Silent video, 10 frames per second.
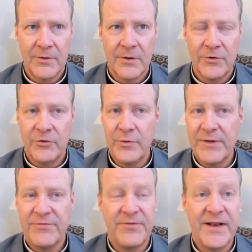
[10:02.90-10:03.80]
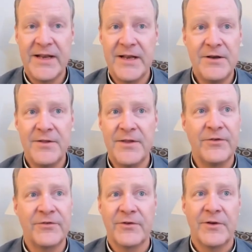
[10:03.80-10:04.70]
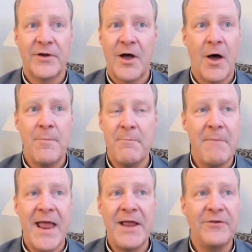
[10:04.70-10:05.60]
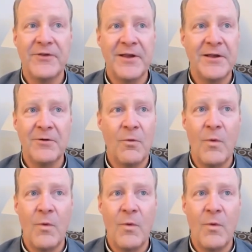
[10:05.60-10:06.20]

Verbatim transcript: Do we fit it into this amazing,